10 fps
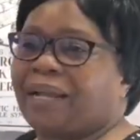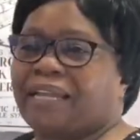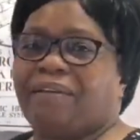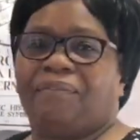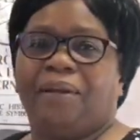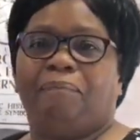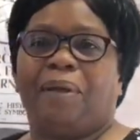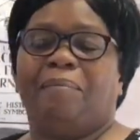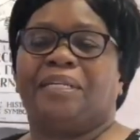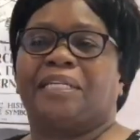were given
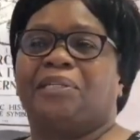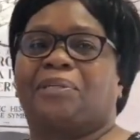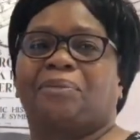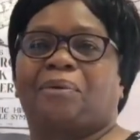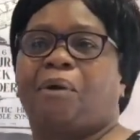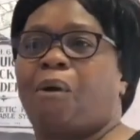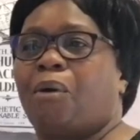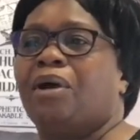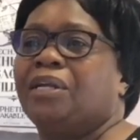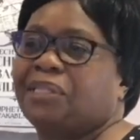permission to
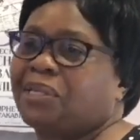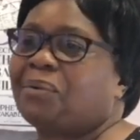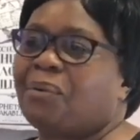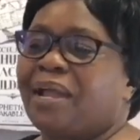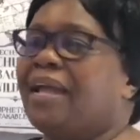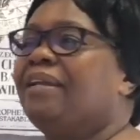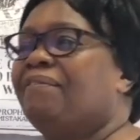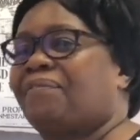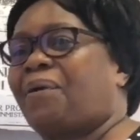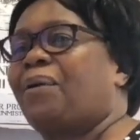go through
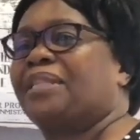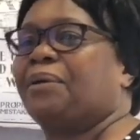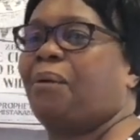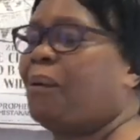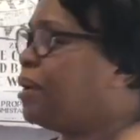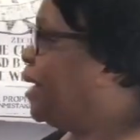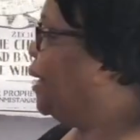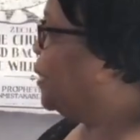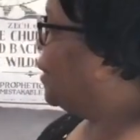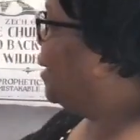and for the whole earth?